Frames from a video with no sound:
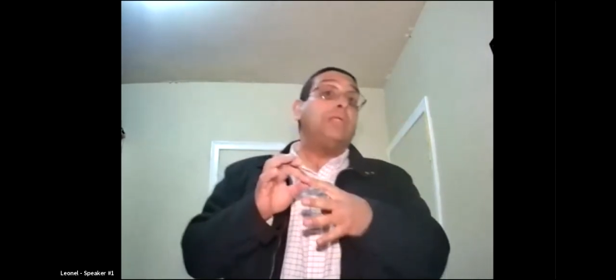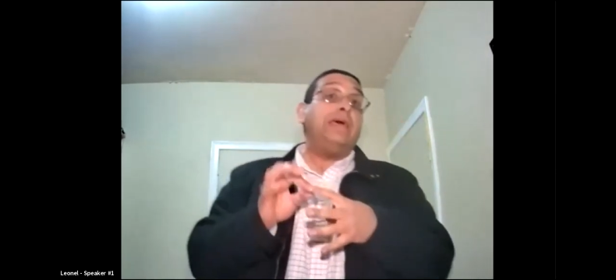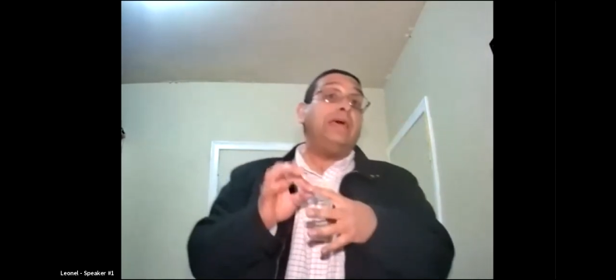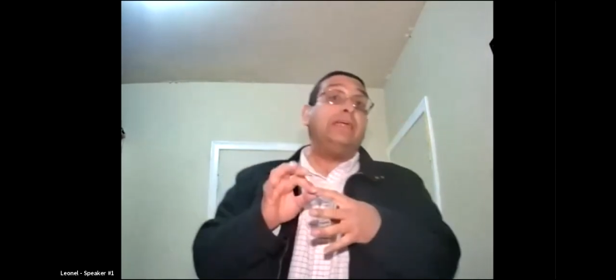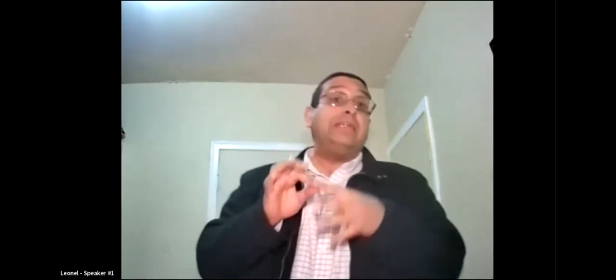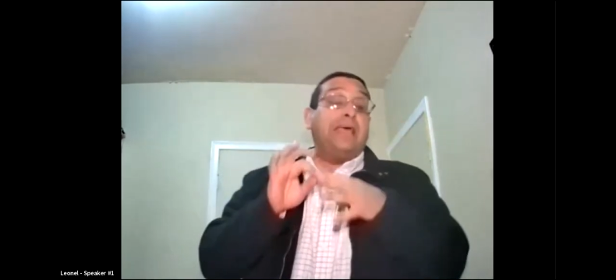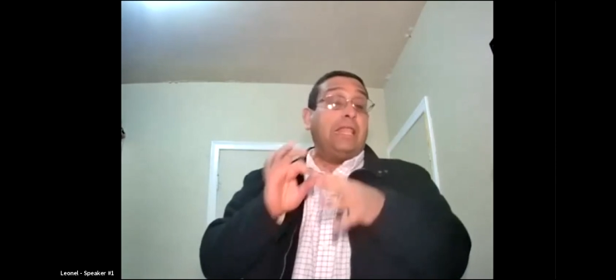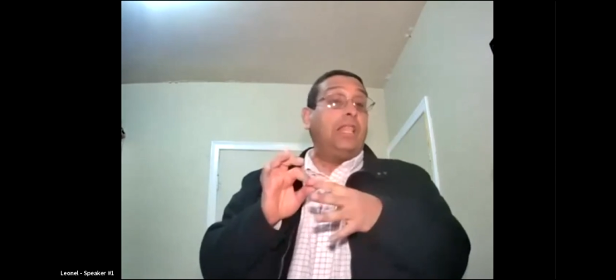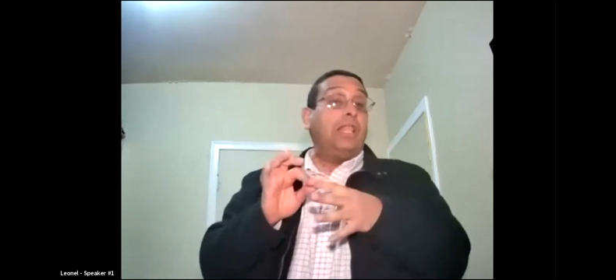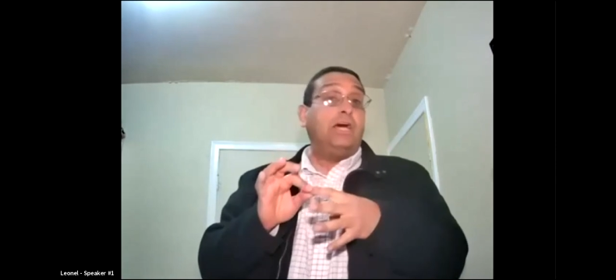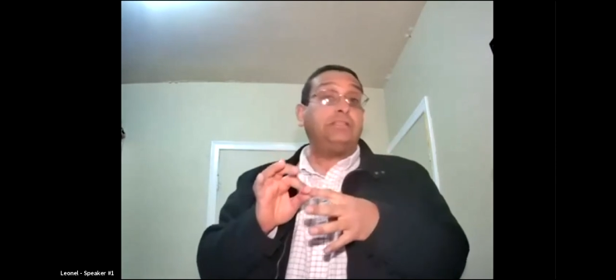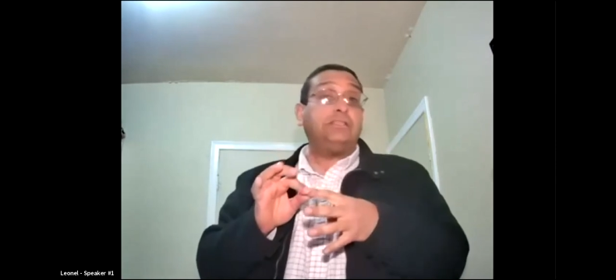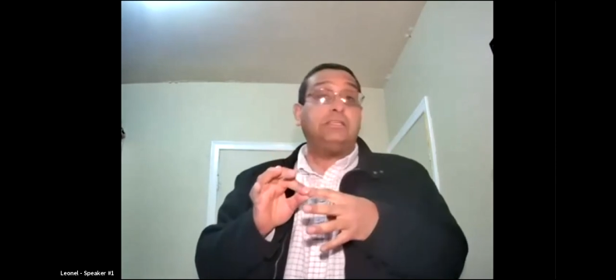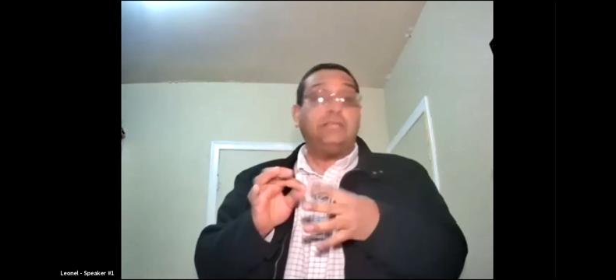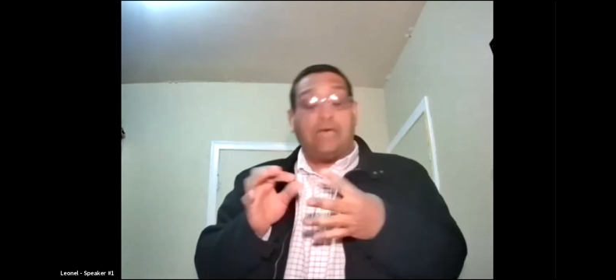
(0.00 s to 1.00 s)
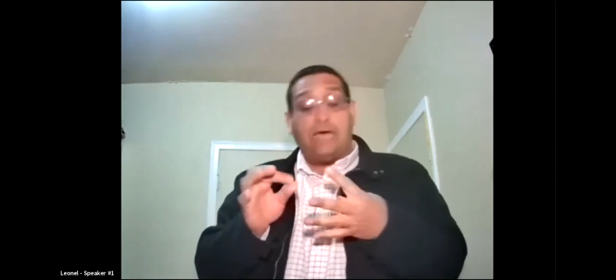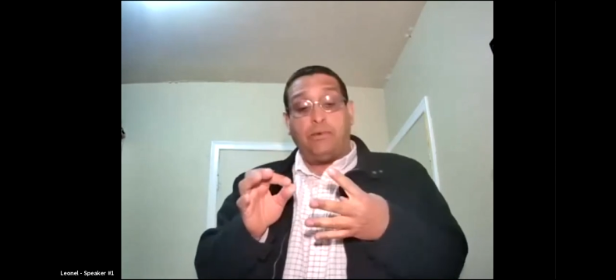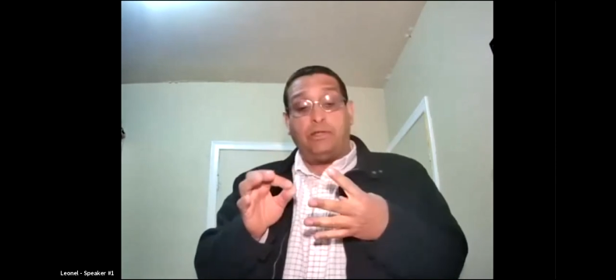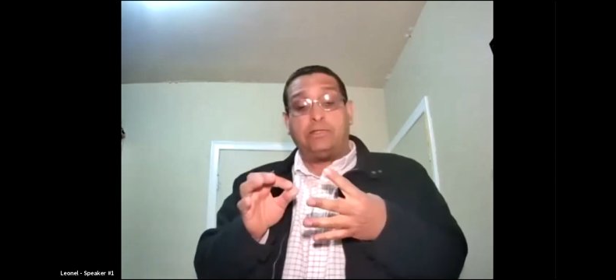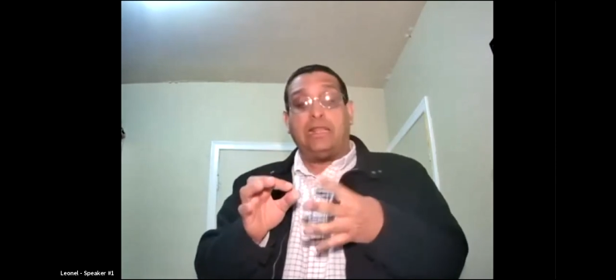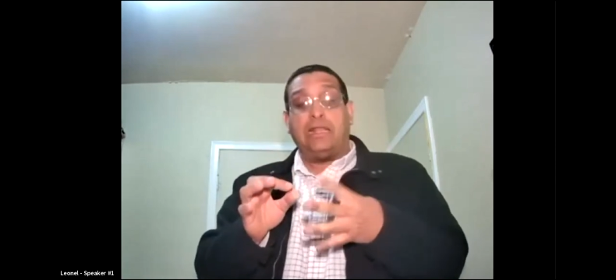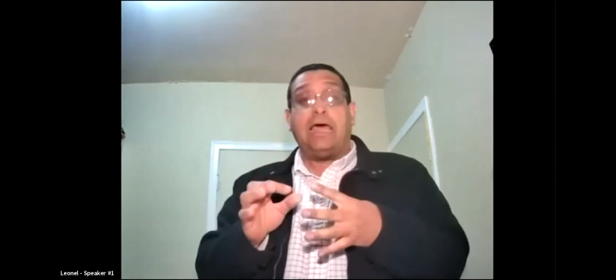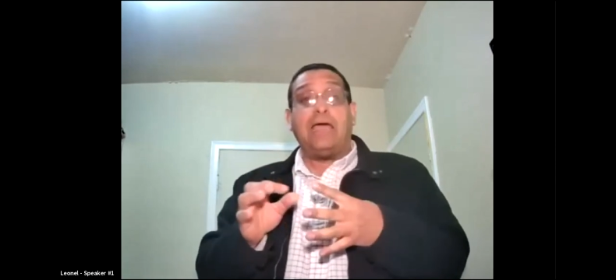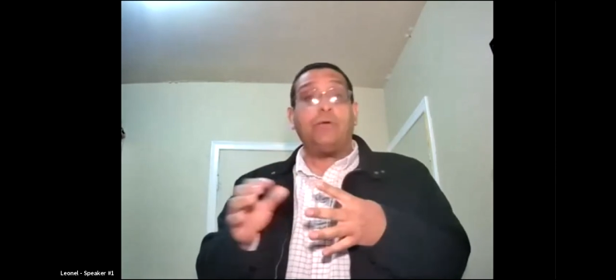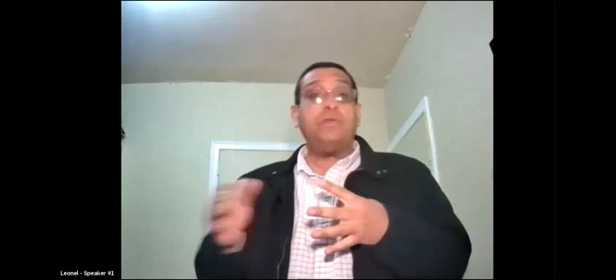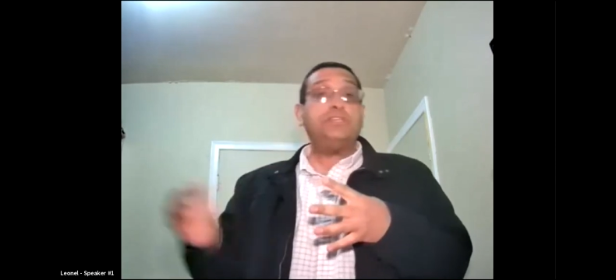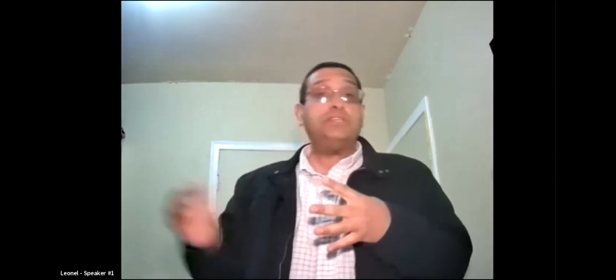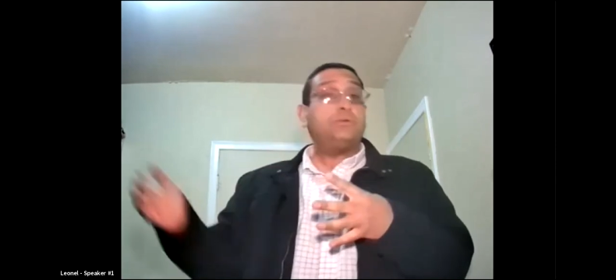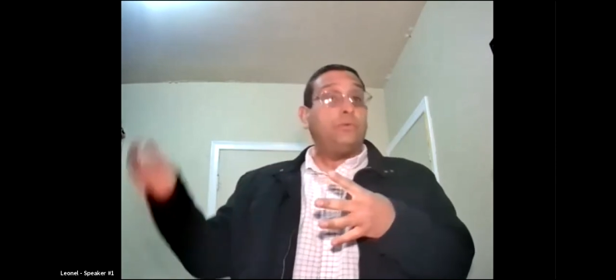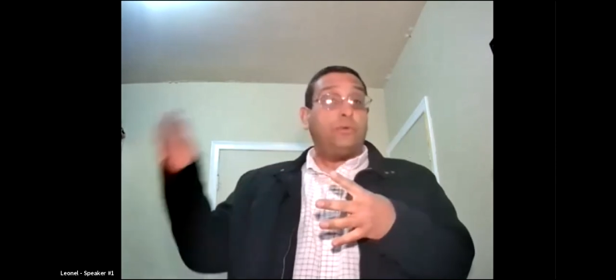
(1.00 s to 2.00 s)
to learn a lot about the
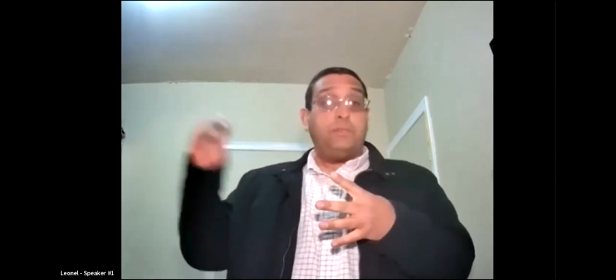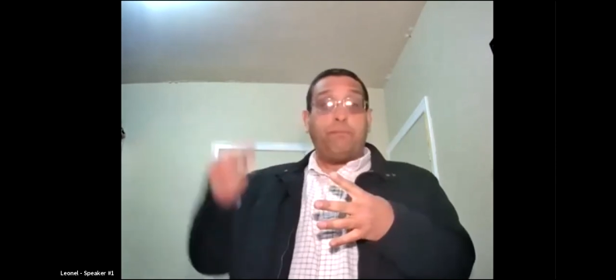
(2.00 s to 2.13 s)
language.